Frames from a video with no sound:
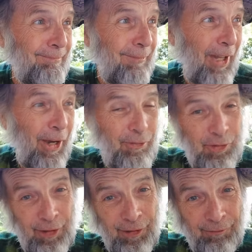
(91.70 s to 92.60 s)

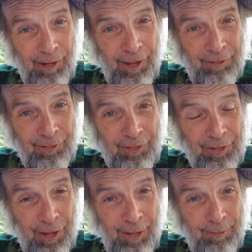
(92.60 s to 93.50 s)
lounging around the
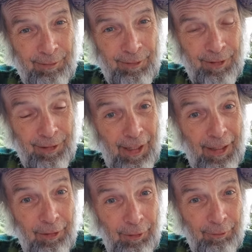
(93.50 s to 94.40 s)
samovar.
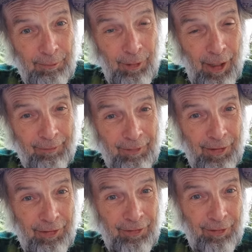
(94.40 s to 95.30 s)
Hangover
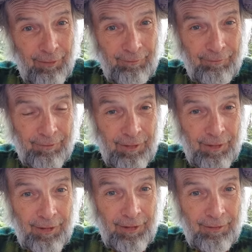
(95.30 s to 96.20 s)
breakfast of
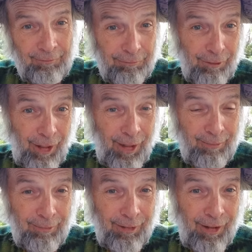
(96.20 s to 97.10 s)

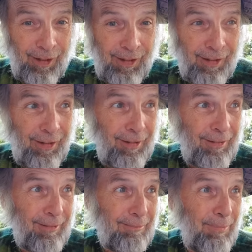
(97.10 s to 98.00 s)
flatbread
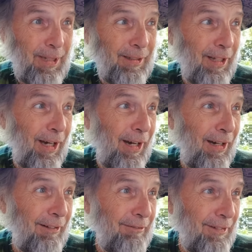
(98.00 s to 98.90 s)
and
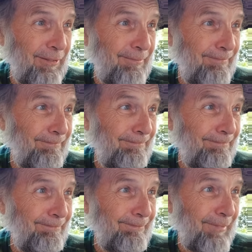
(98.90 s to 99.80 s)
pilaf.
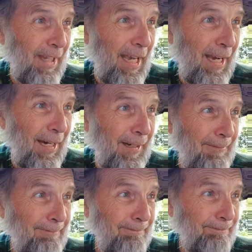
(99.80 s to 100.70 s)

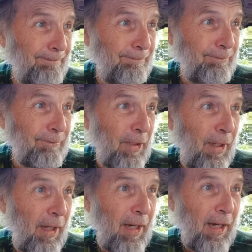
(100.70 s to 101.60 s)

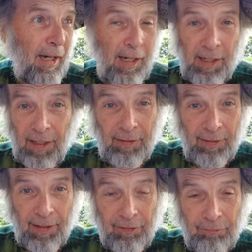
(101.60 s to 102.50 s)
Yeah. Uh,
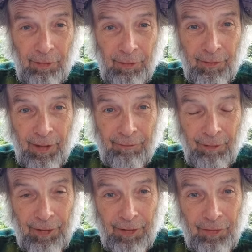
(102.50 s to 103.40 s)
that's where they
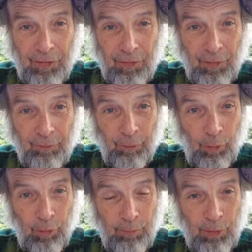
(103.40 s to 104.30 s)
run into the
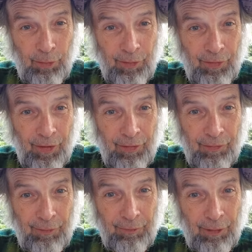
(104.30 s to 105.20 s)
four
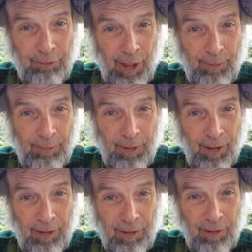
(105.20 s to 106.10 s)
muleteers of Karamabad.